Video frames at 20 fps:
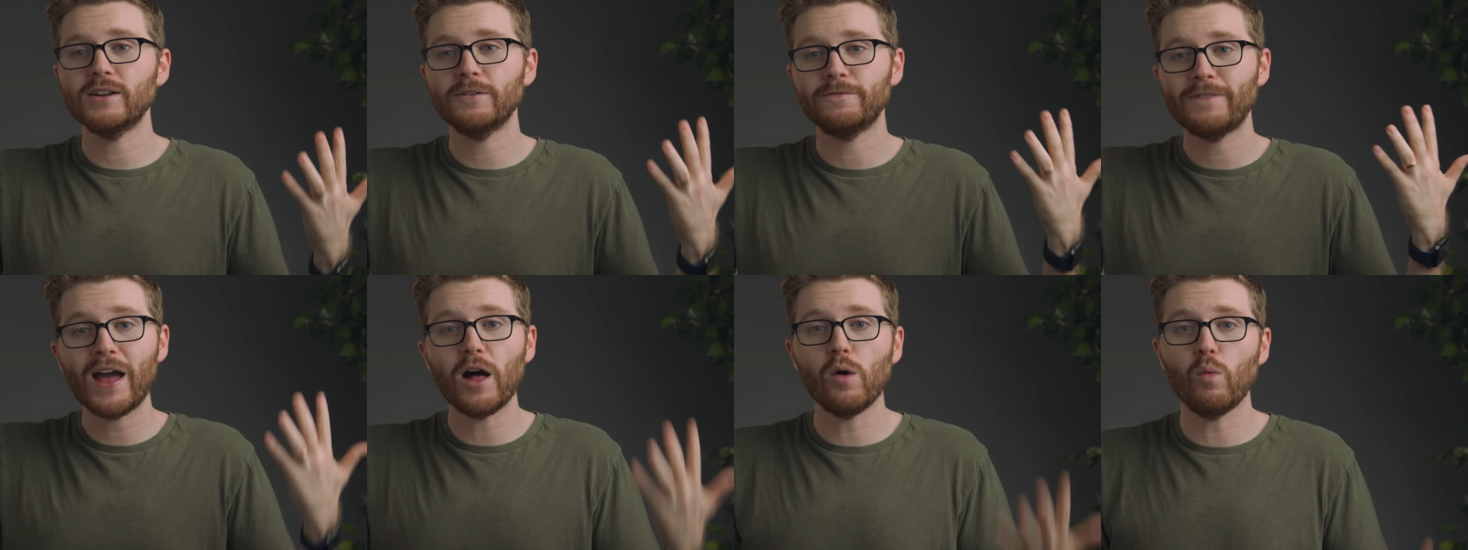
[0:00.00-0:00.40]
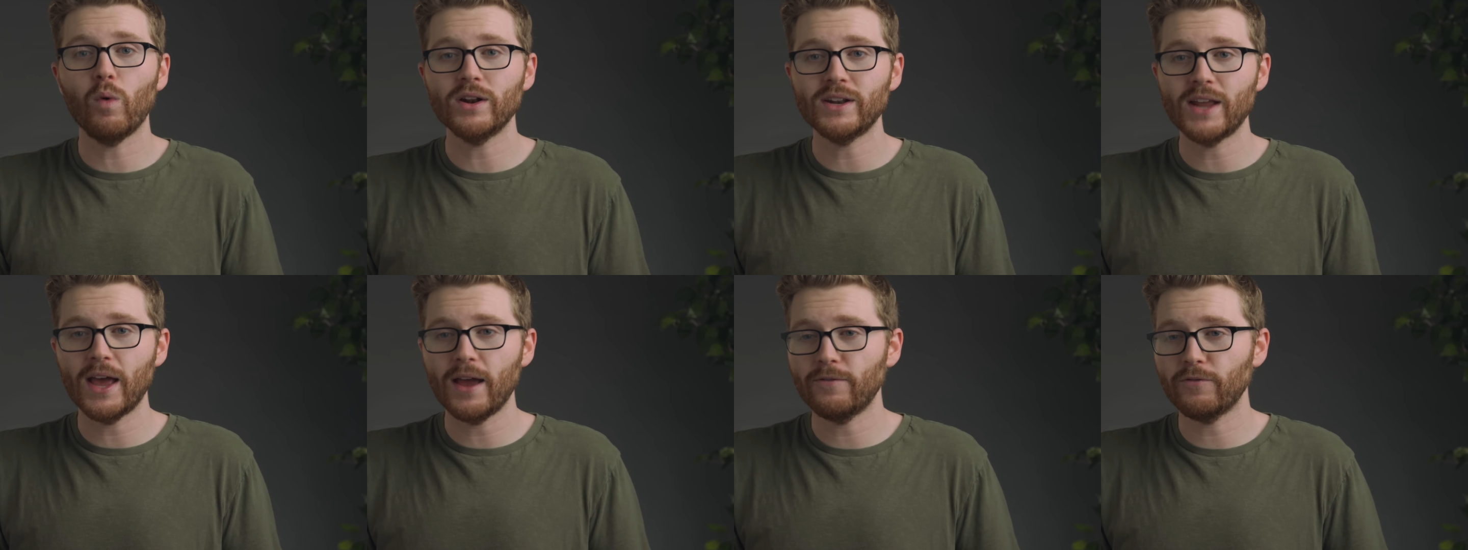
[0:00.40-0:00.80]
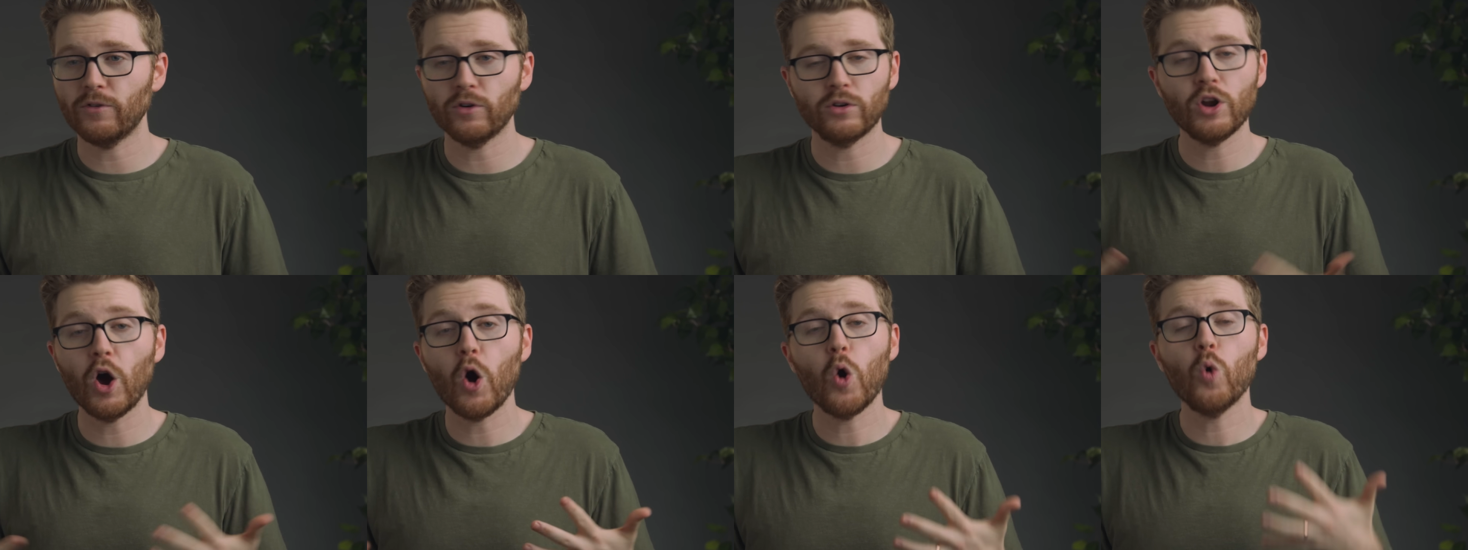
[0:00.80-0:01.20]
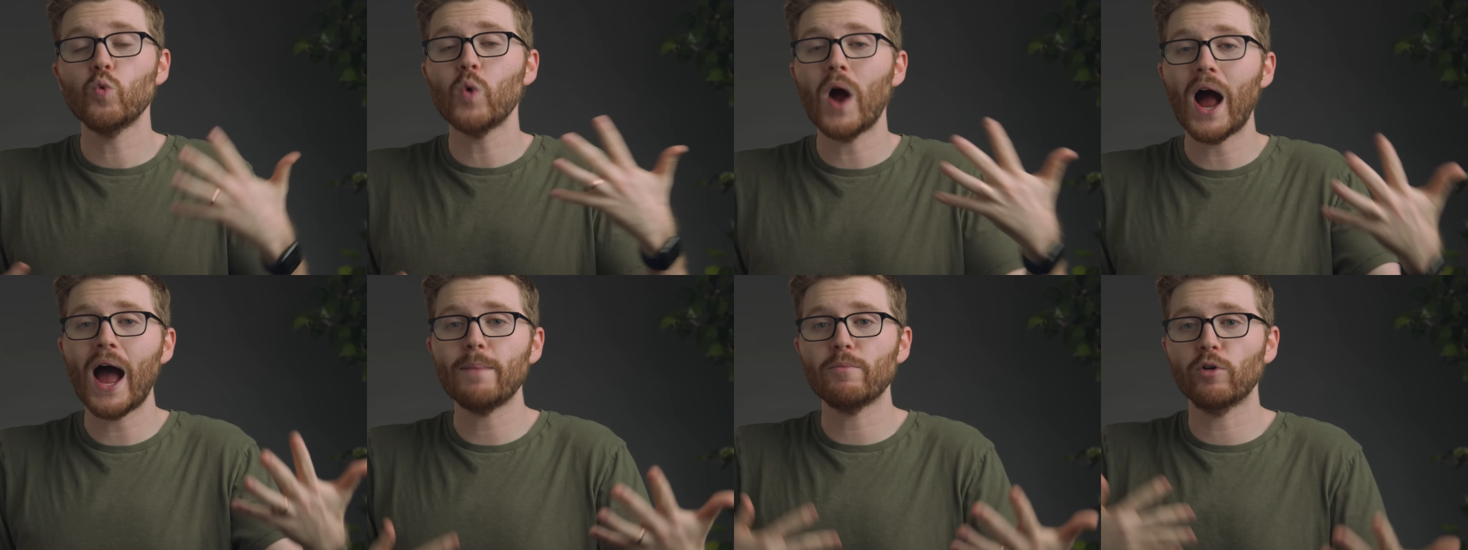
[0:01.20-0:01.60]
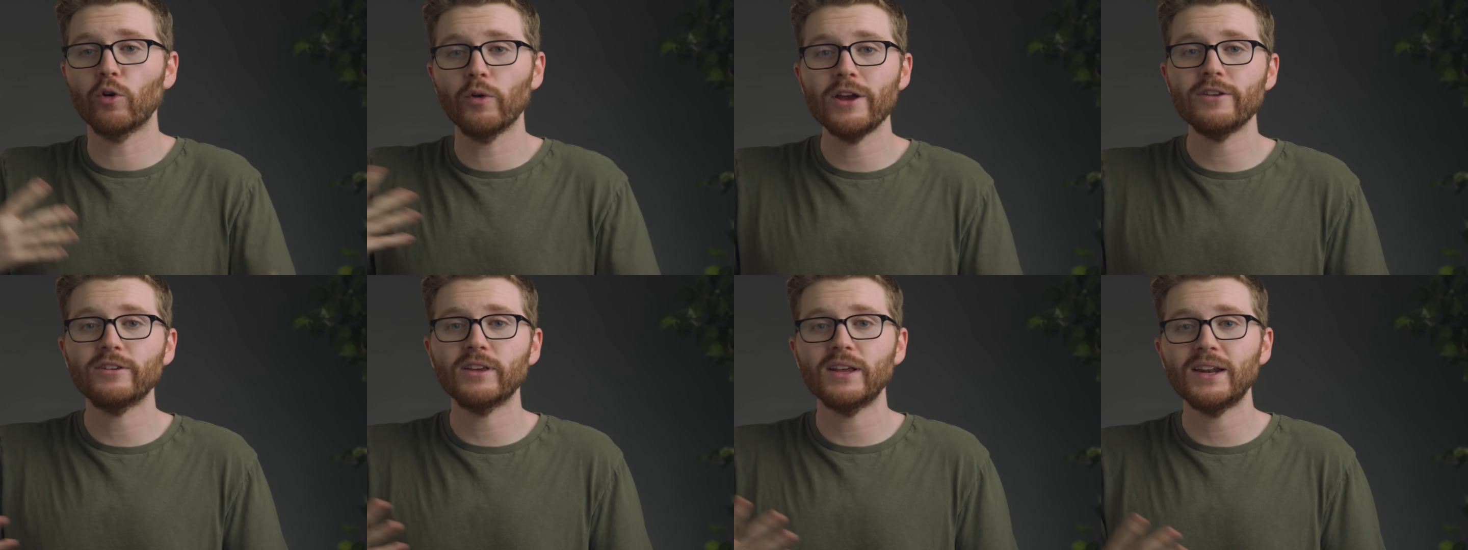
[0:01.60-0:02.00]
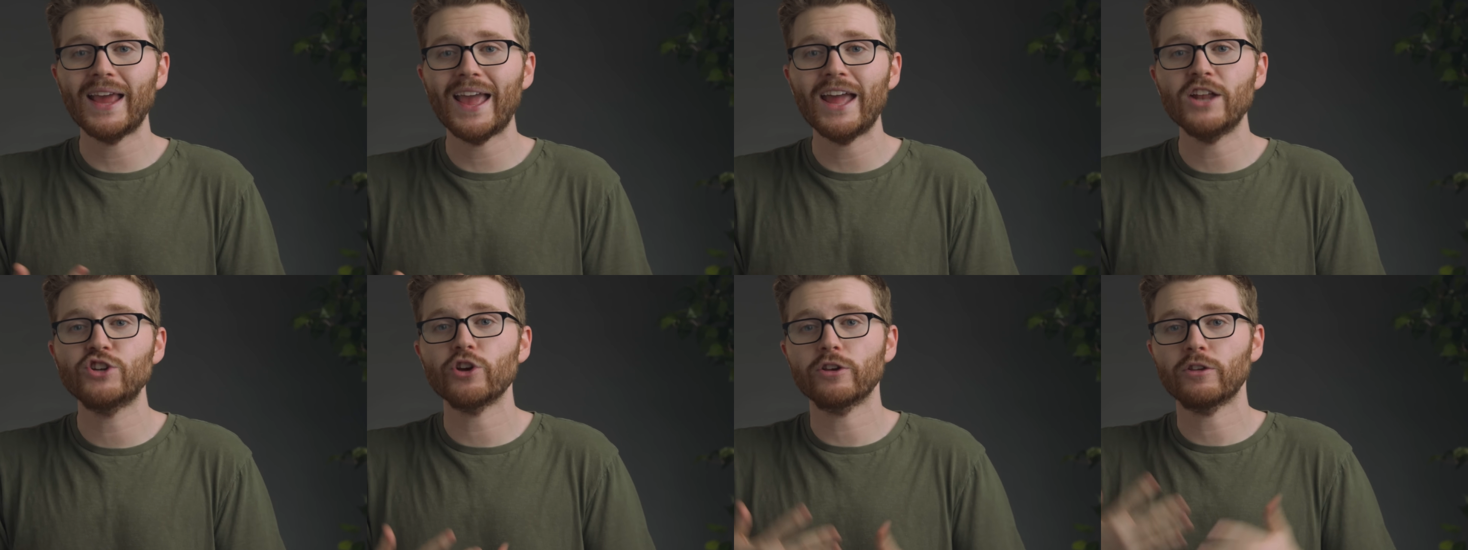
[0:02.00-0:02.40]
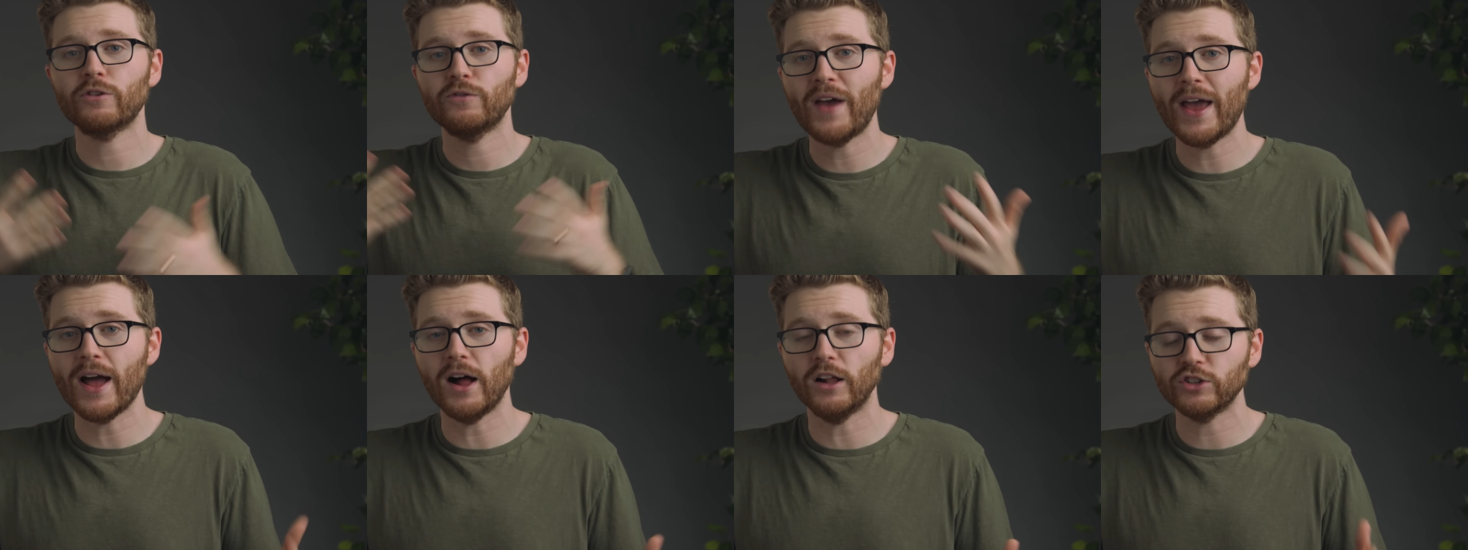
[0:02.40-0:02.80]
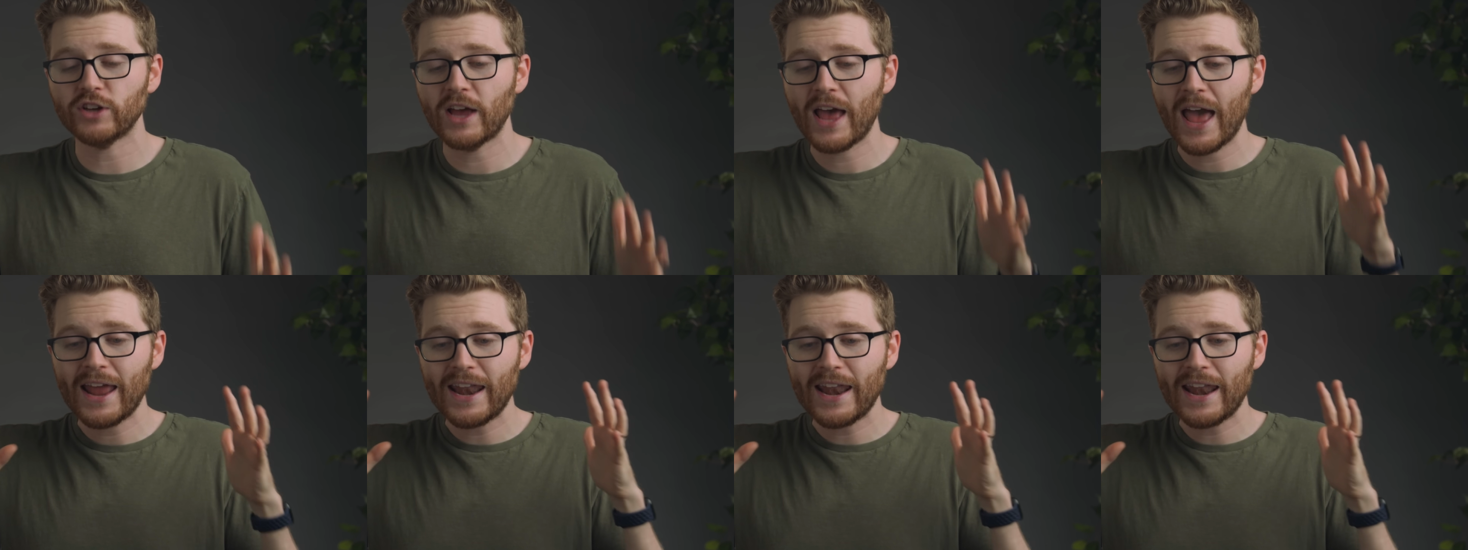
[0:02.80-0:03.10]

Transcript: to fail one day for no rhyme or reason, it just failed.